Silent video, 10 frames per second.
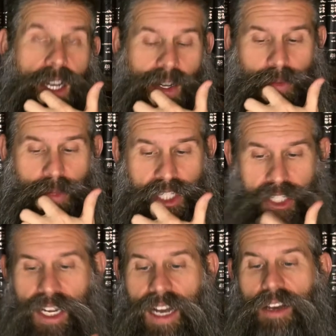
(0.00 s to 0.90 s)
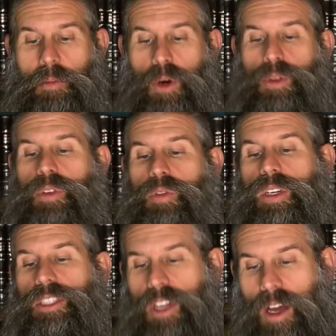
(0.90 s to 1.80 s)
of Mashiach, both of
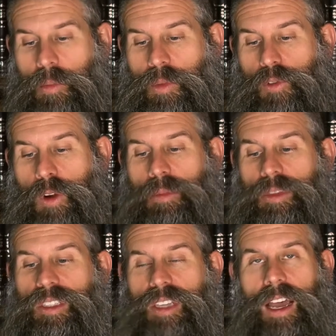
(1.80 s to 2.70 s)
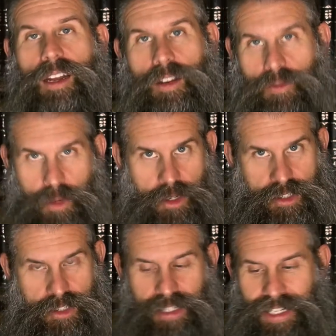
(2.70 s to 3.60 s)
which come from the side of
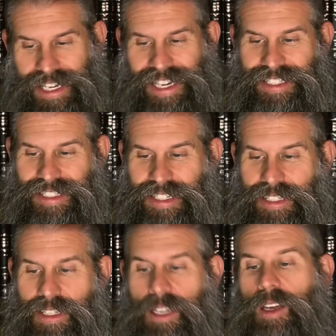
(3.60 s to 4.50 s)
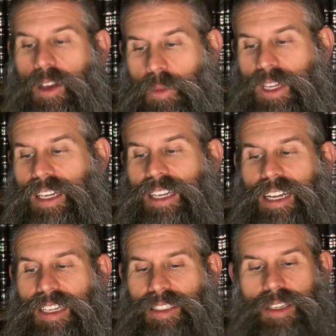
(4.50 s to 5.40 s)
mercy, chesed, meaning it
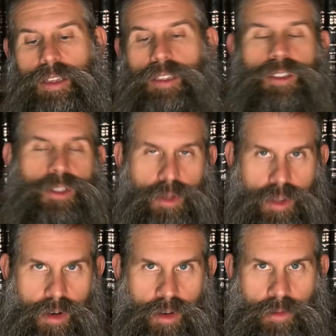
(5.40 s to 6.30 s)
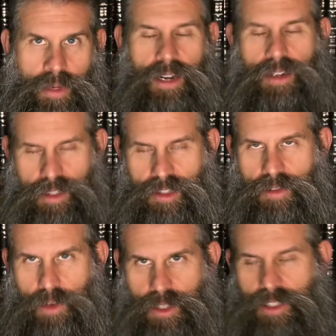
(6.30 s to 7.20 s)
has nothing to do with our own merit. This,
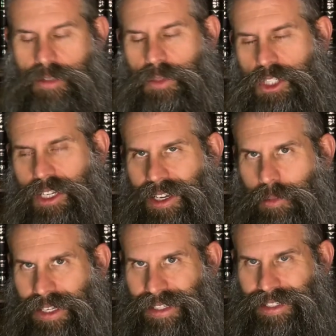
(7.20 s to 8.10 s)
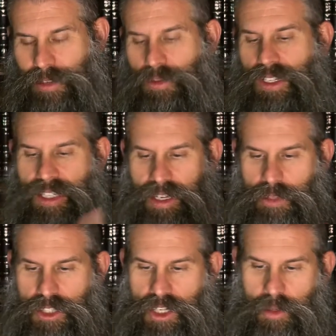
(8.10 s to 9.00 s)
of course, is Mashiach ben David, not
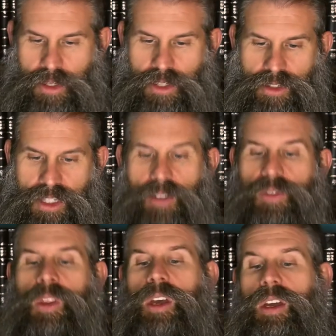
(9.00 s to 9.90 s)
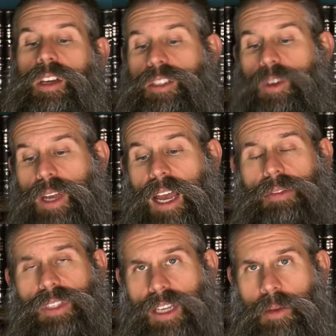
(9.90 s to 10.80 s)
Mashiach ben Yosef. So we have
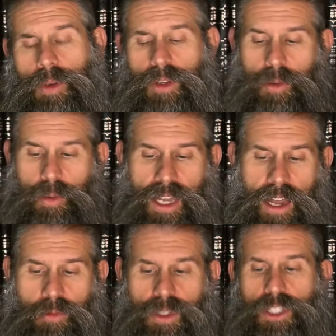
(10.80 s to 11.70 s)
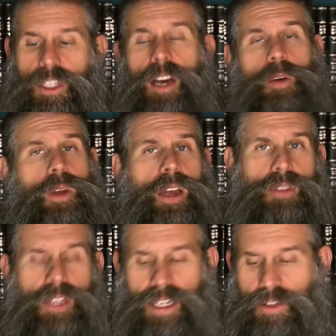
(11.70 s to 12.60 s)
the temple, we have Mashiach, we have the
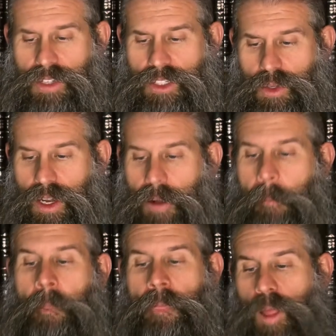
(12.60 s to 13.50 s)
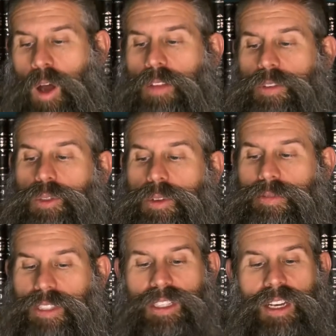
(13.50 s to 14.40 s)
land of Israel, all of which we've
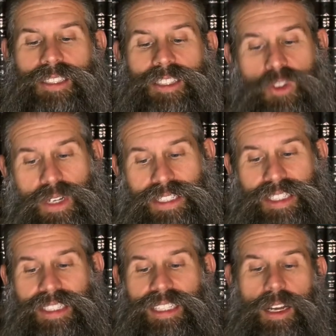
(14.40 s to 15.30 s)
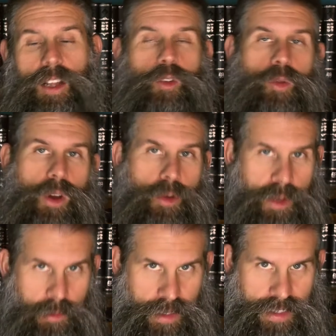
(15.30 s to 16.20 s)
discussed in great detail. What are
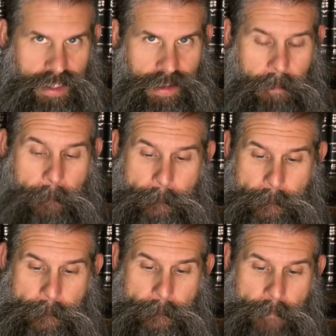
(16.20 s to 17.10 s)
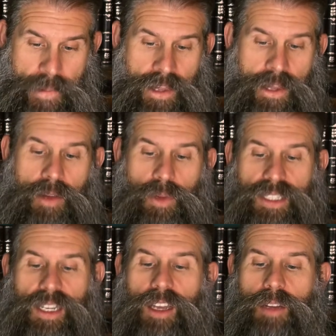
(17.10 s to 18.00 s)
we missing?
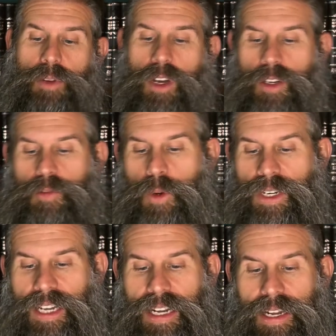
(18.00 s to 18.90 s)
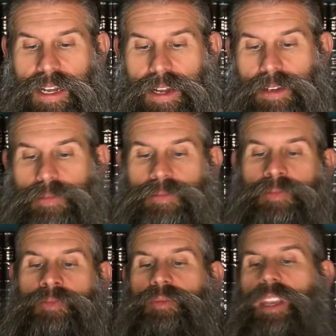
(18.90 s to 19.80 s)
Masechet Brachot
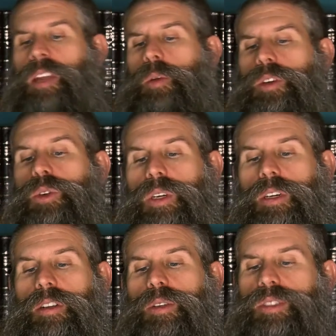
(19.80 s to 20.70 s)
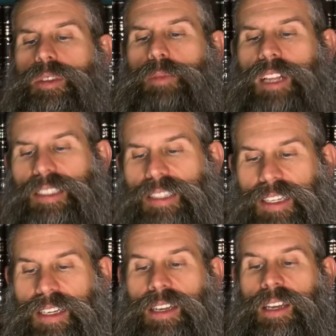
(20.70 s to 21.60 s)
49a. Anyone who concludes the
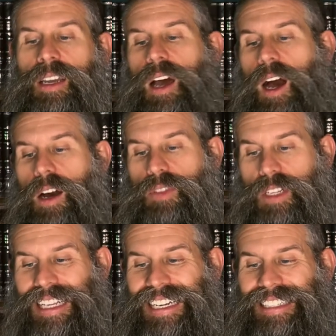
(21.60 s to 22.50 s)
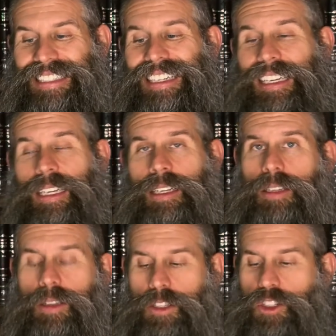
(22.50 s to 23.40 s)
blessing of the land in
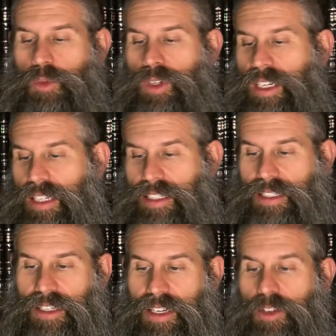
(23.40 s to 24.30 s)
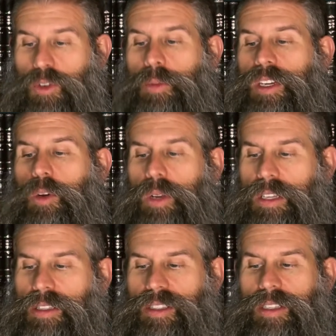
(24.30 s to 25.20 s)
the Shmoneh Esrei, who
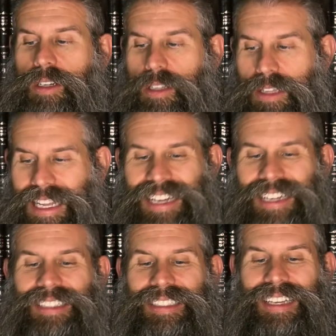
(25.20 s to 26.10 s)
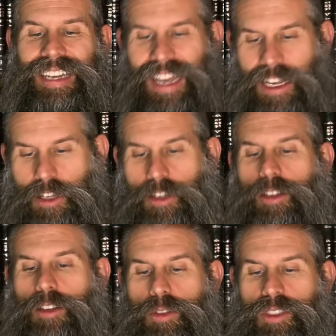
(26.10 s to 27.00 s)
bequeaths lands and
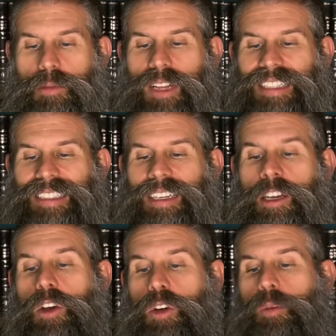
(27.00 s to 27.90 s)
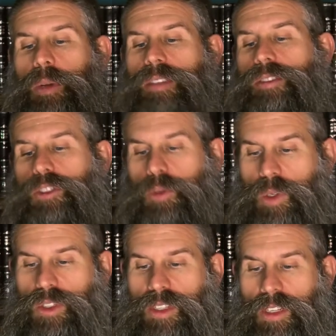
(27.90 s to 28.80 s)
concludes the blessing, who builds
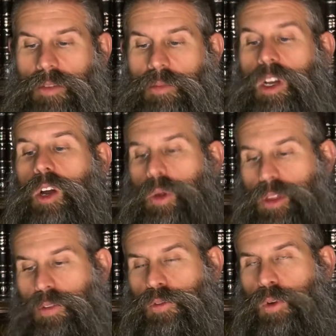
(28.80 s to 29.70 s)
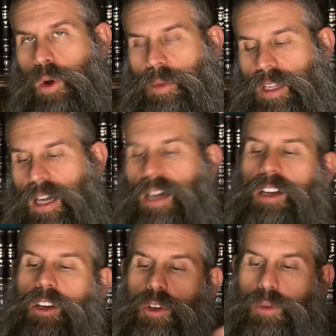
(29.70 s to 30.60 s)
Jerusalem with the formula,
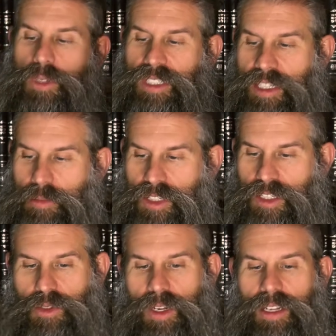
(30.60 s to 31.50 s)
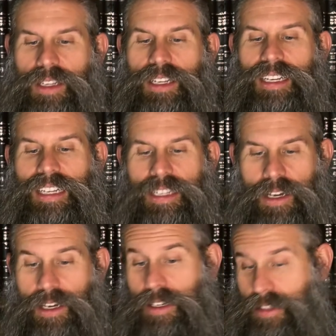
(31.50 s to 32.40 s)
who redeems Israel,
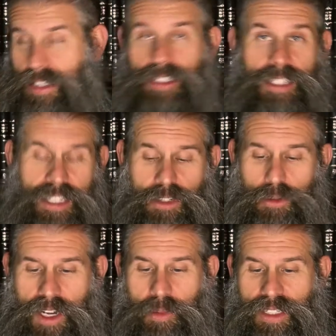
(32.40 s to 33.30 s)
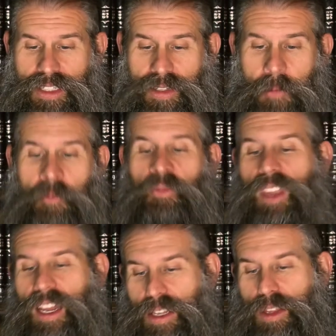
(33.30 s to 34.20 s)
is an ignoramus,
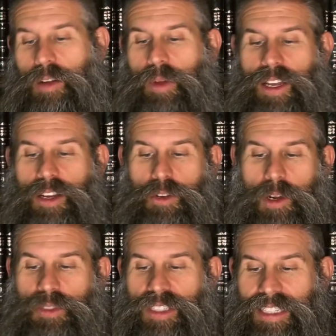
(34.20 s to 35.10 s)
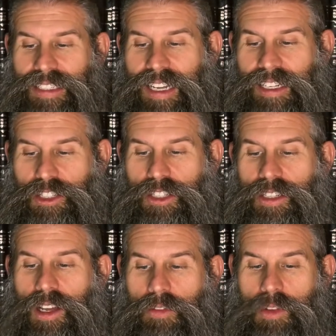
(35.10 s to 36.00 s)
and he thereby corrupts the intention
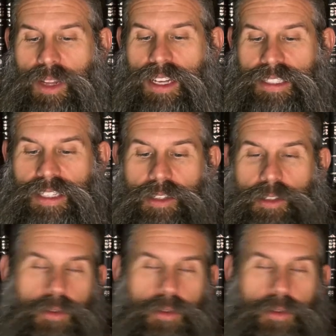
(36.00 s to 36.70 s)
of the blessing.